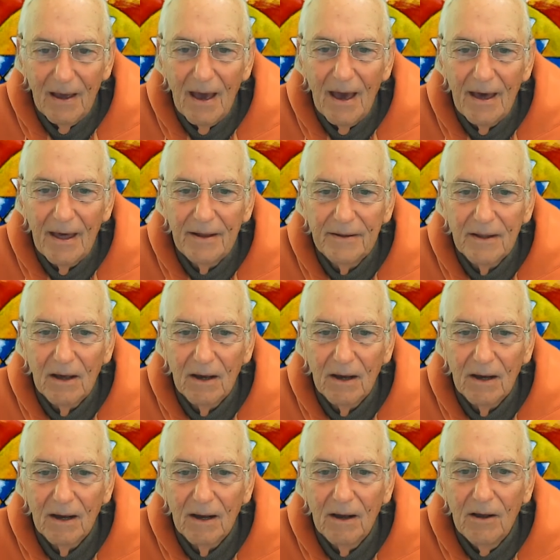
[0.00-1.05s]
And
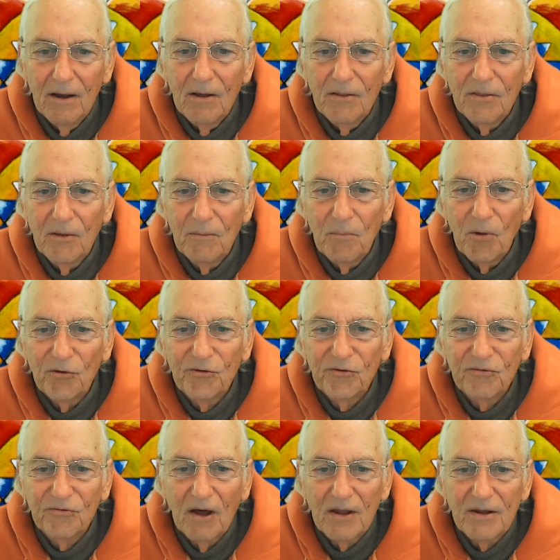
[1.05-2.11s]
the most
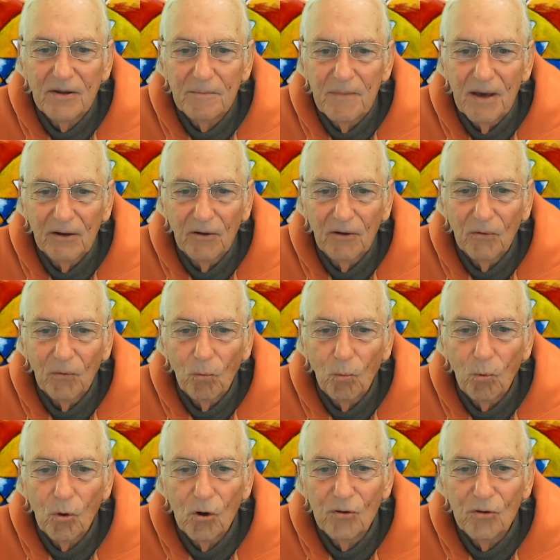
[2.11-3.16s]
fundamental
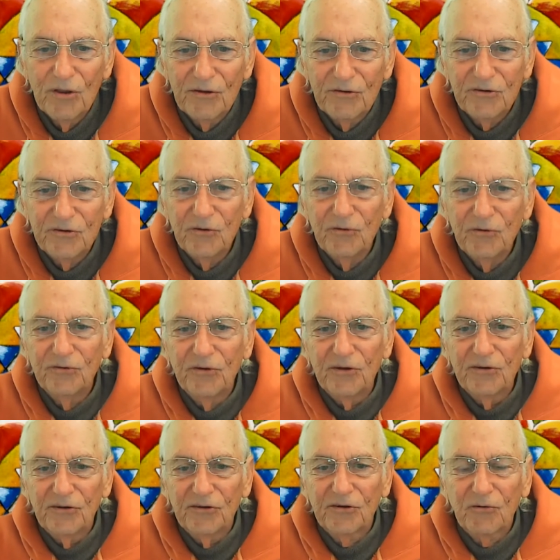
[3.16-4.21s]
word that's used to
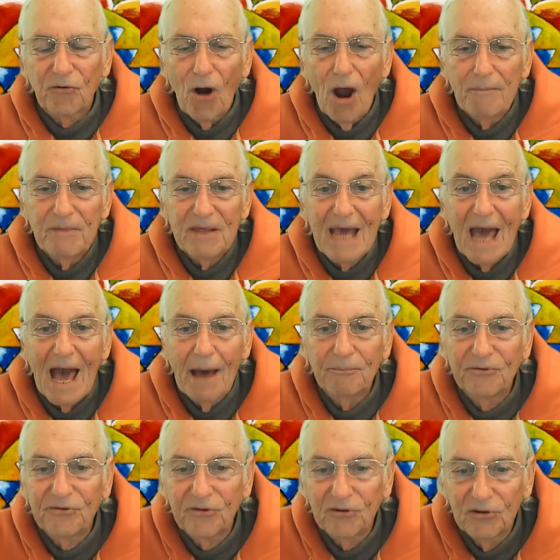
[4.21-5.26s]
describe the
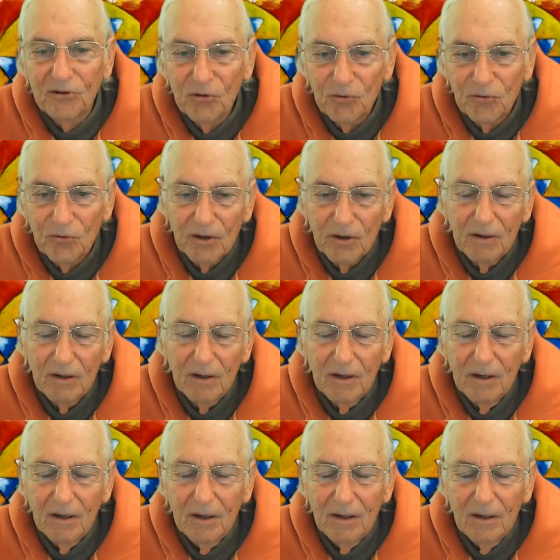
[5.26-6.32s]
absolute
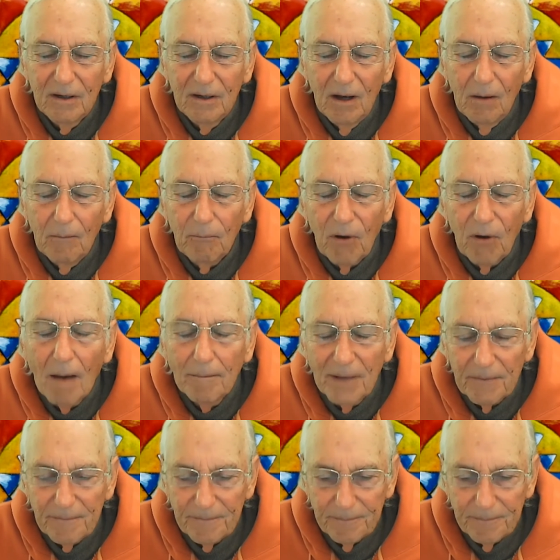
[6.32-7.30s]
Brahman,